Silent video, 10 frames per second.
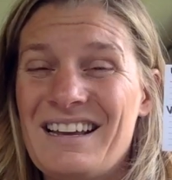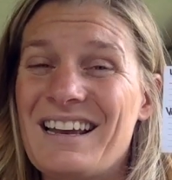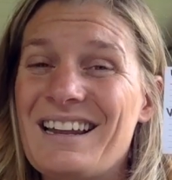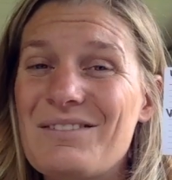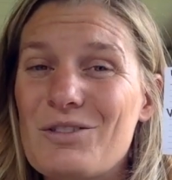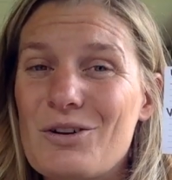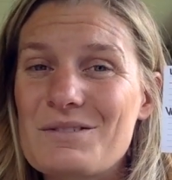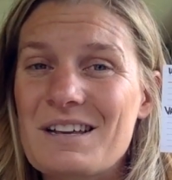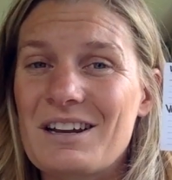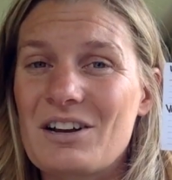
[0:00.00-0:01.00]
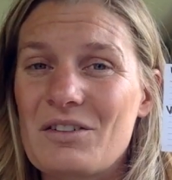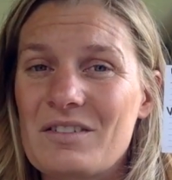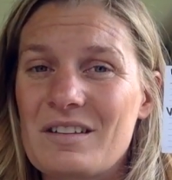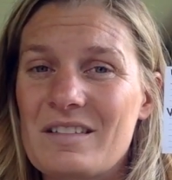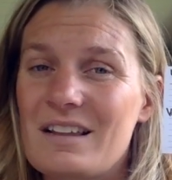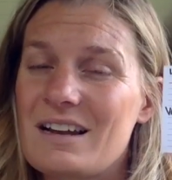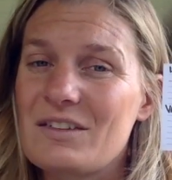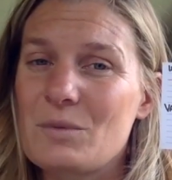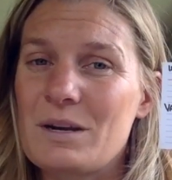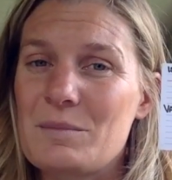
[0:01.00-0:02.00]
And even though it's going to cost us the last
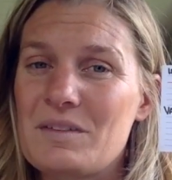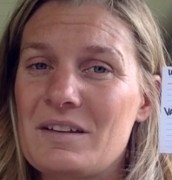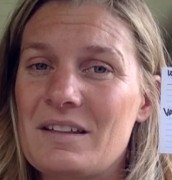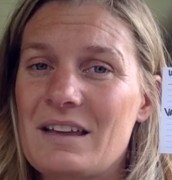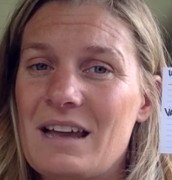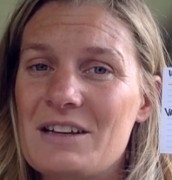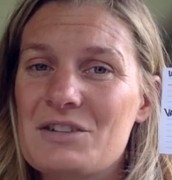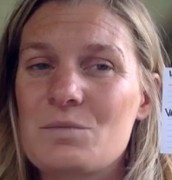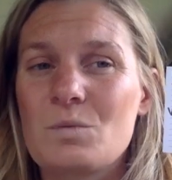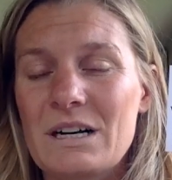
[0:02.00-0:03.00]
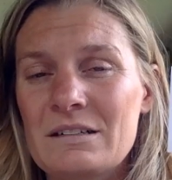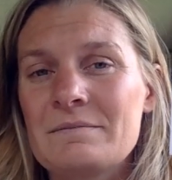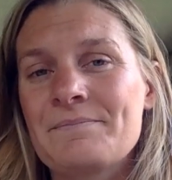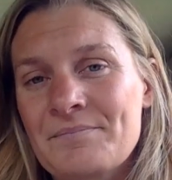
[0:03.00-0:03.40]
20% of the cash, well,